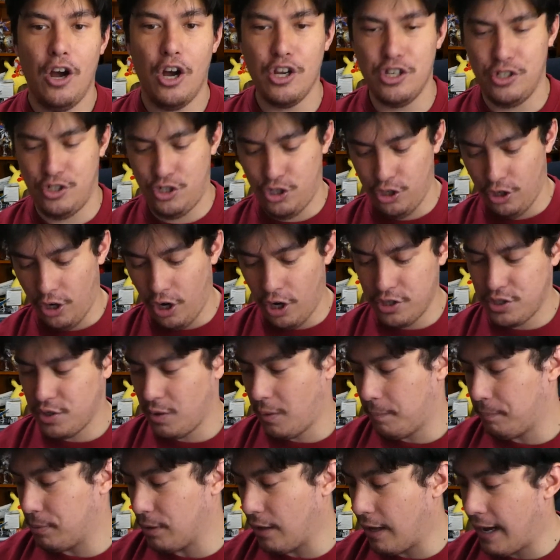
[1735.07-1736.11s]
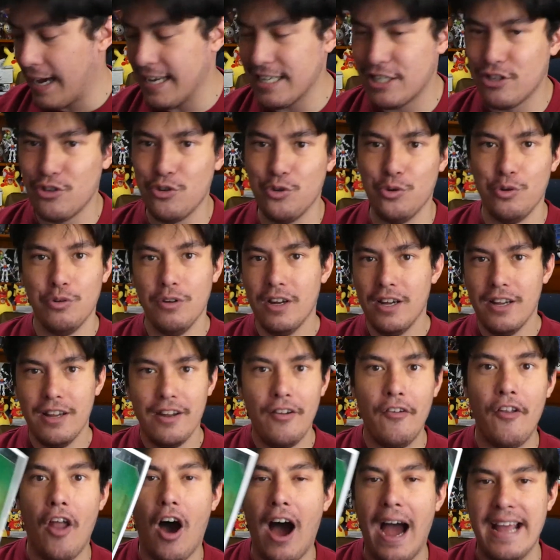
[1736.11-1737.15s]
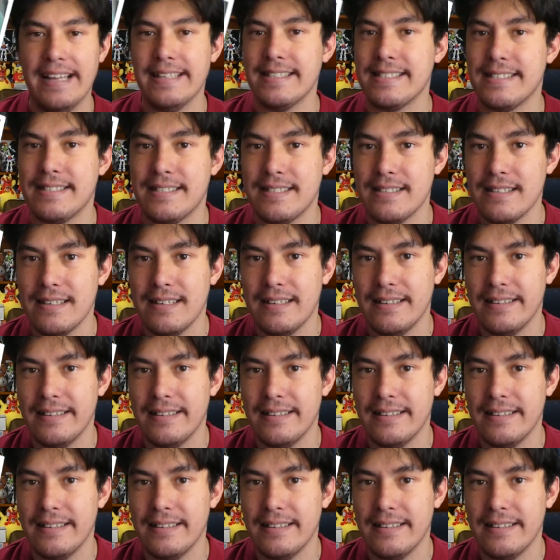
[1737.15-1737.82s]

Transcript: should also apply it to Knights.